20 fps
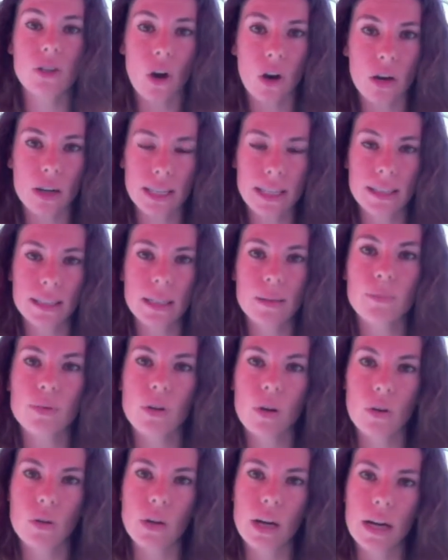heart healing
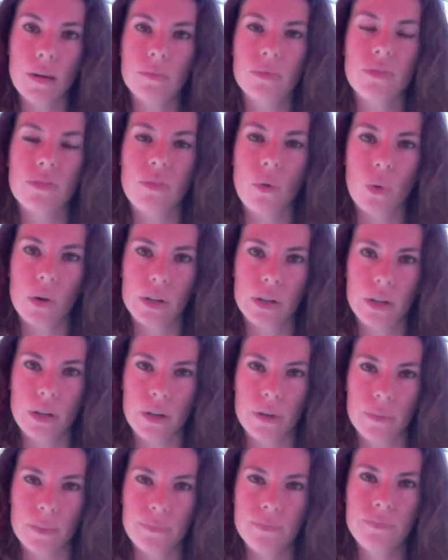program for
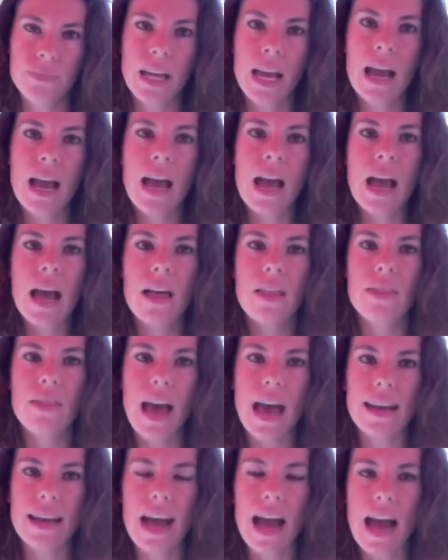you
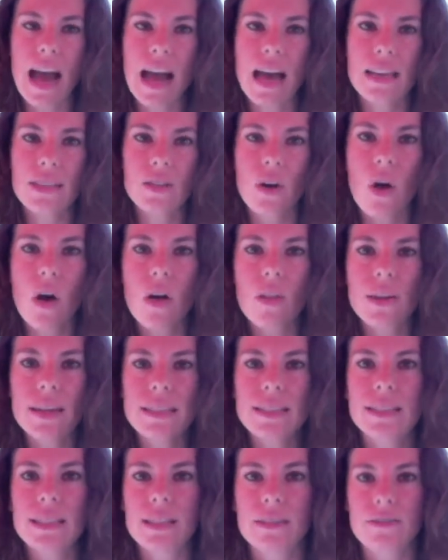that has all
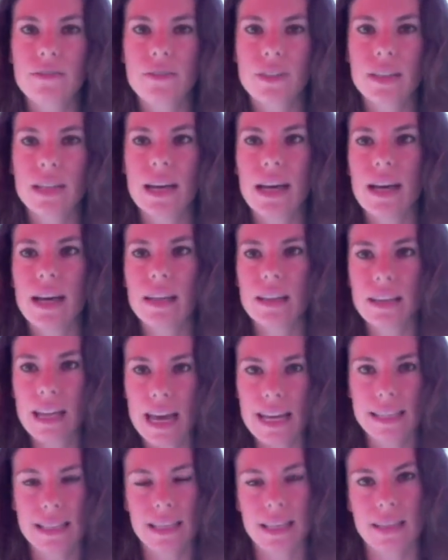these different
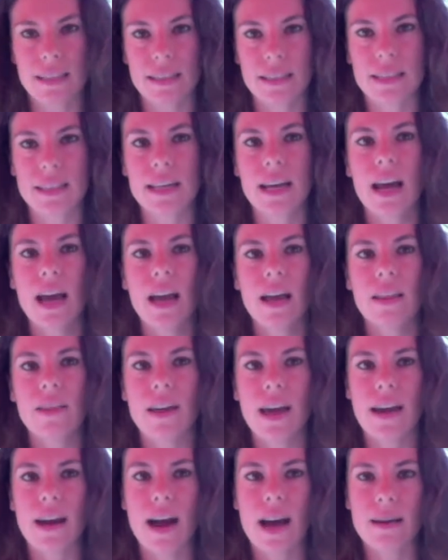lessons
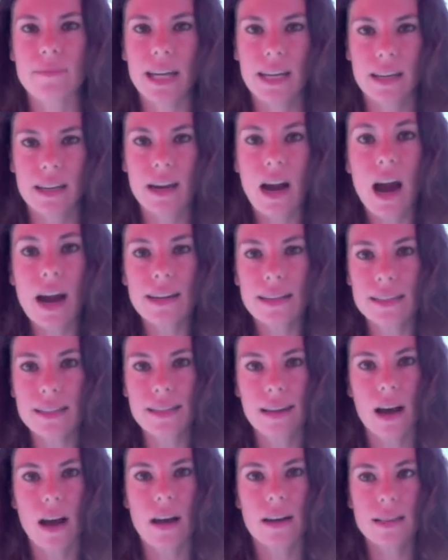that I'm getting
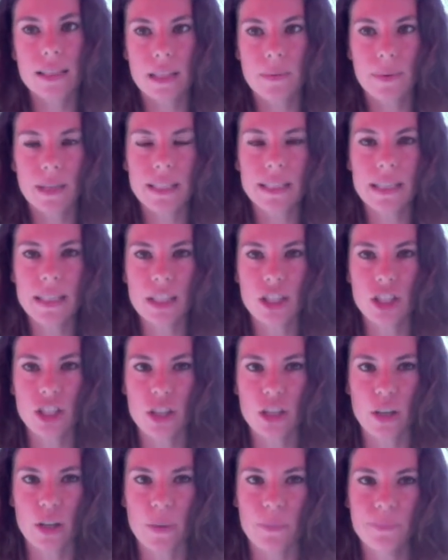guidance on to be
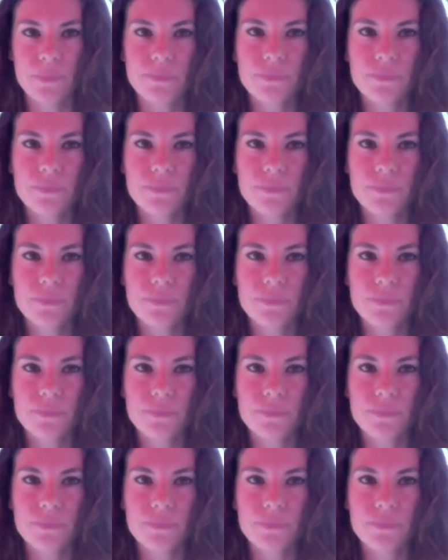teaching you.